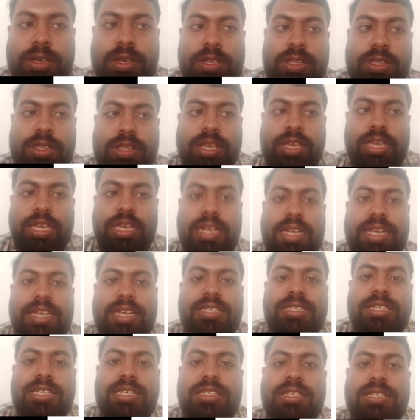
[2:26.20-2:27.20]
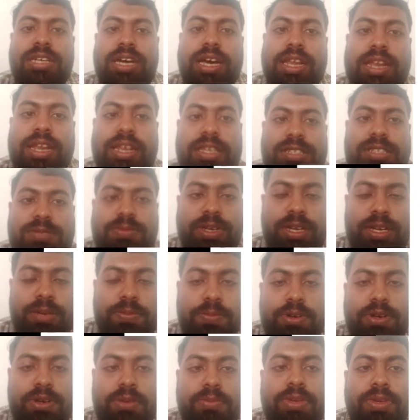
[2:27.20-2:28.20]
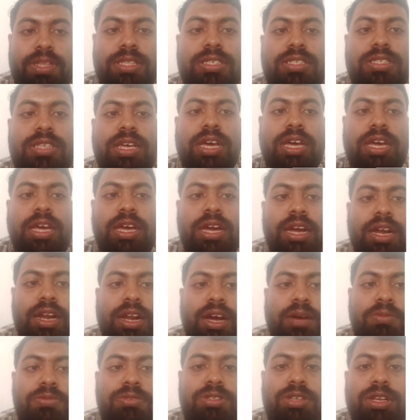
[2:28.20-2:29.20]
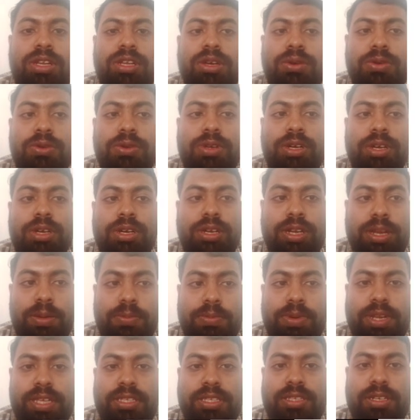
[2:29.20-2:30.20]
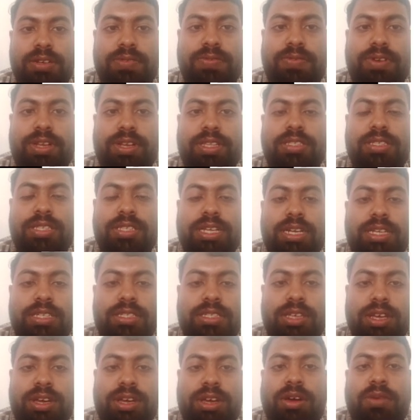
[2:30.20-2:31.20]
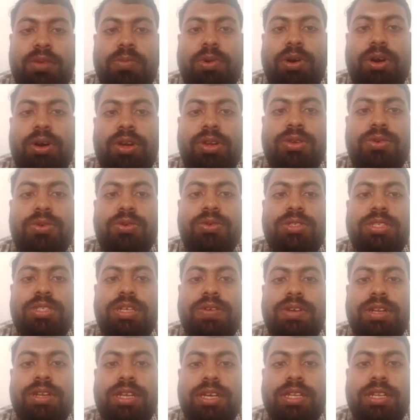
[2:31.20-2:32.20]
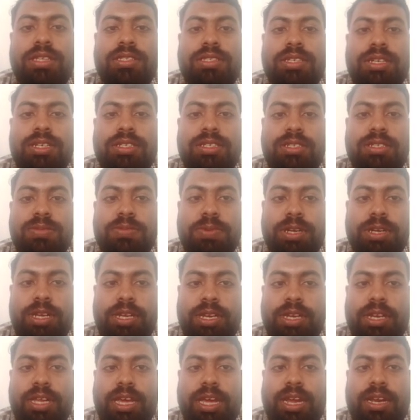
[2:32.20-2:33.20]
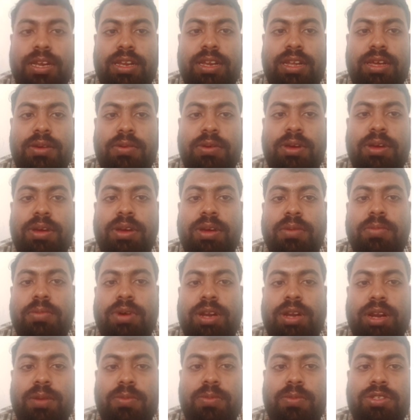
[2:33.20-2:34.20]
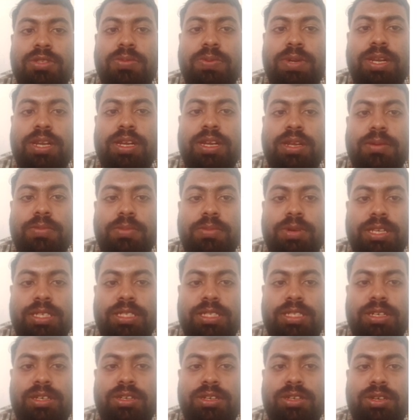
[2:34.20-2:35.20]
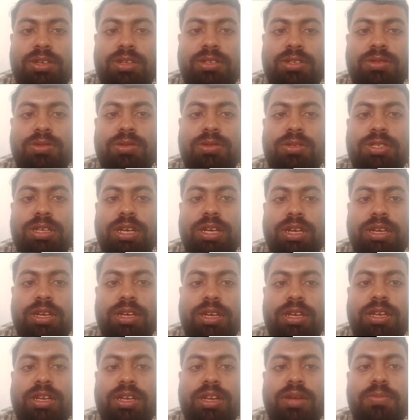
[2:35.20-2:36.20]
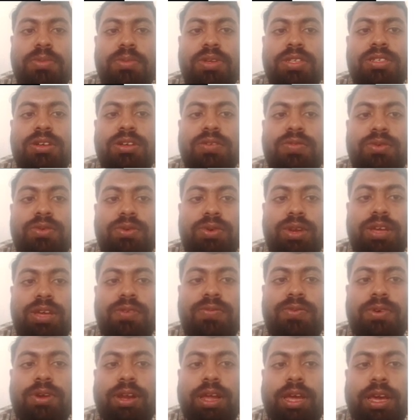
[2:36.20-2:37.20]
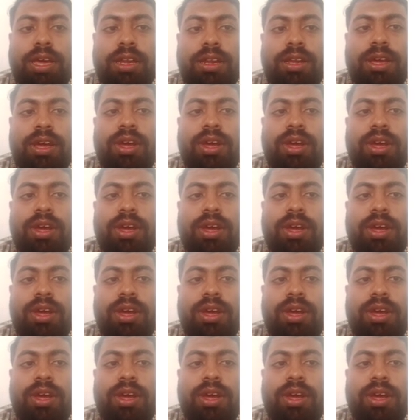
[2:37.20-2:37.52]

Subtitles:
The heat exchanger arrangement permits an absolute temperature difference, that is 0.27 degrees Celsius per atmospheric temperature joules and temperature of cooling for air